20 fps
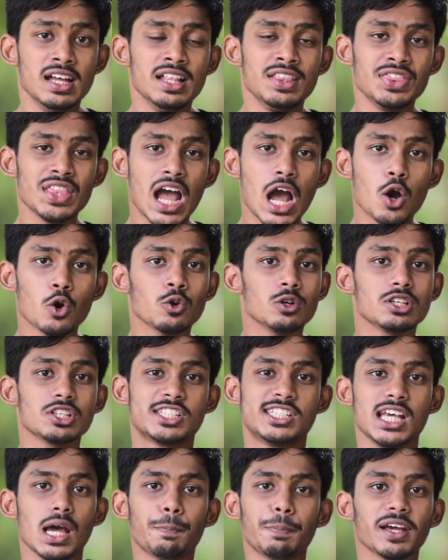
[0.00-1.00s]
Now,
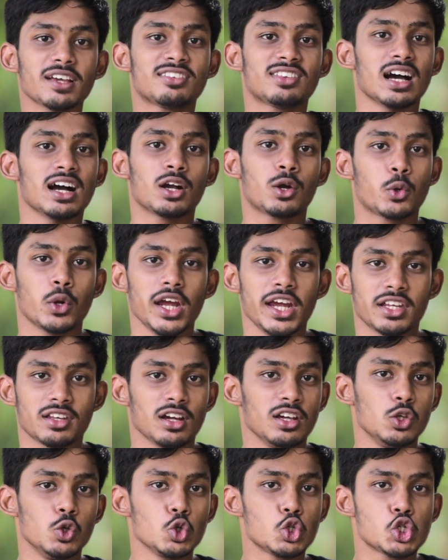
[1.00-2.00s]
JPEGs are great.
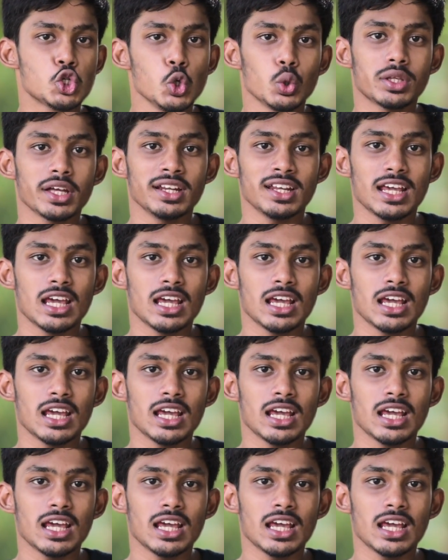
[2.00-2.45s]
You shoot an